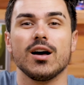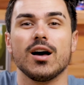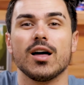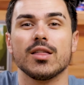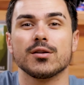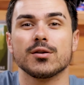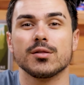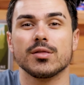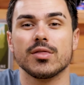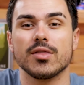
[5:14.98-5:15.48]

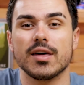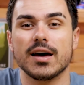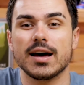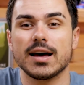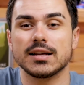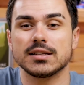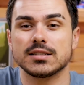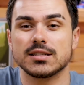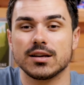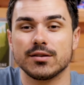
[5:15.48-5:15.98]
Other than
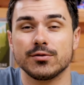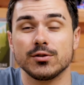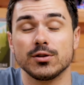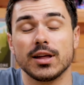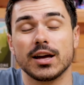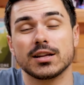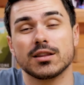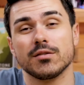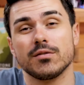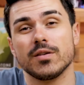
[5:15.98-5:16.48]
that, if you
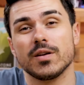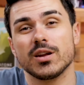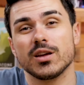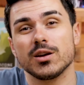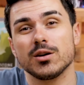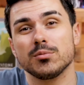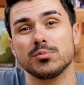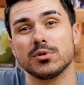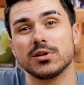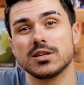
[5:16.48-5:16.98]
liked the
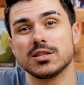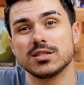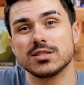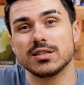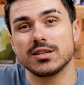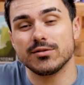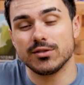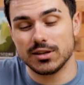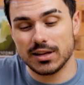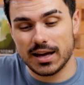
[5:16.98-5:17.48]
video, please
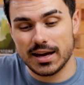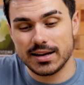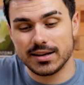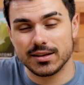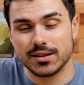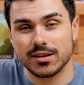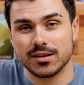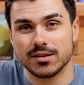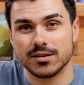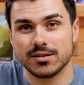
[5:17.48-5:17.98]
leave a like
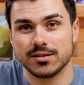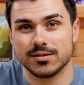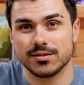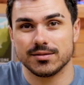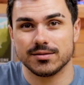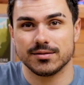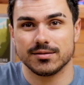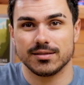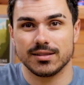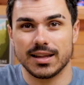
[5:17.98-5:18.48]
in the
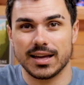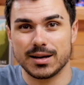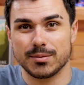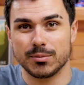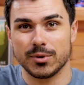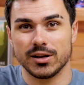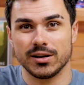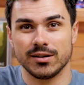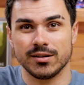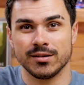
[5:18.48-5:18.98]
like
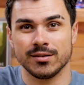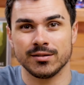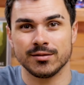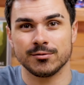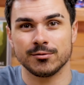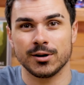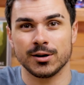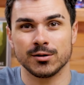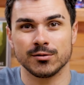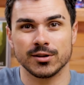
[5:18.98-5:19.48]
button
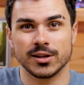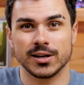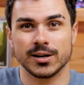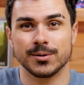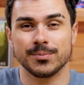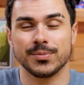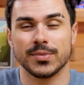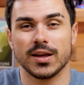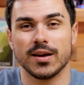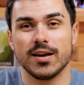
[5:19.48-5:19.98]
right over
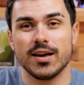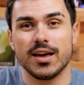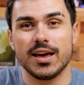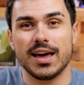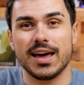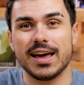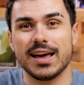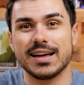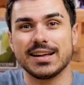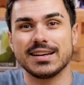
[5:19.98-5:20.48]
there.
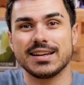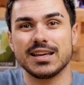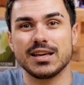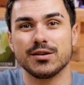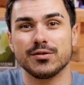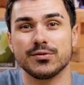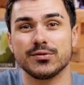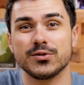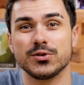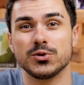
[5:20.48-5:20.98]
And
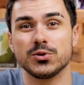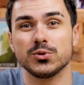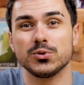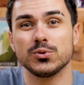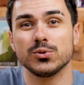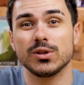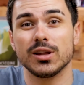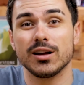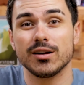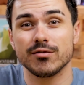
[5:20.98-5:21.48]
if
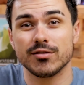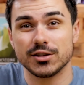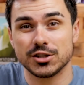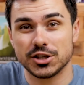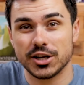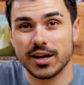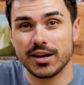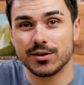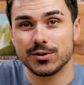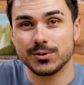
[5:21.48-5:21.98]
you love the
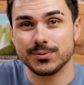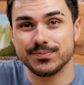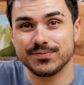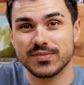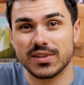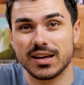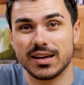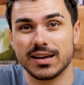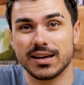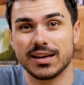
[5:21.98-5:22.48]
channel
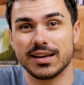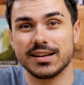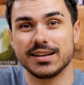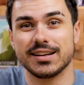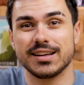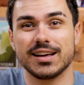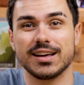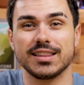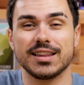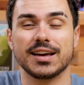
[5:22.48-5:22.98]

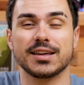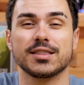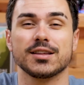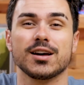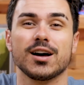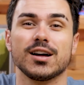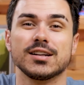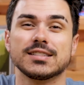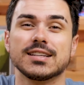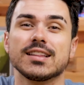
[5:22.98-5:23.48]
and like the
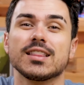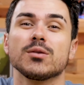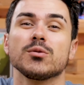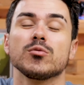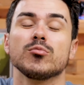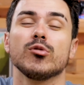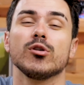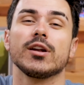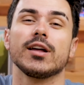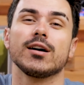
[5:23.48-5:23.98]
content that
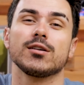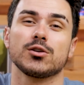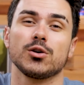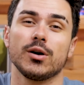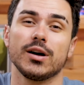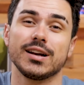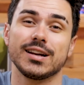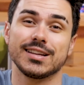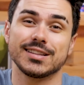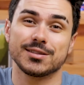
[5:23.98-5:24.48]
we put out, go
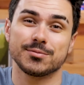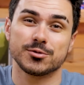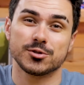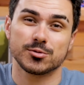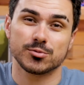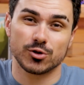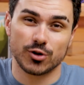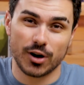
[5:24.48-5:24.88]
ahead and hit the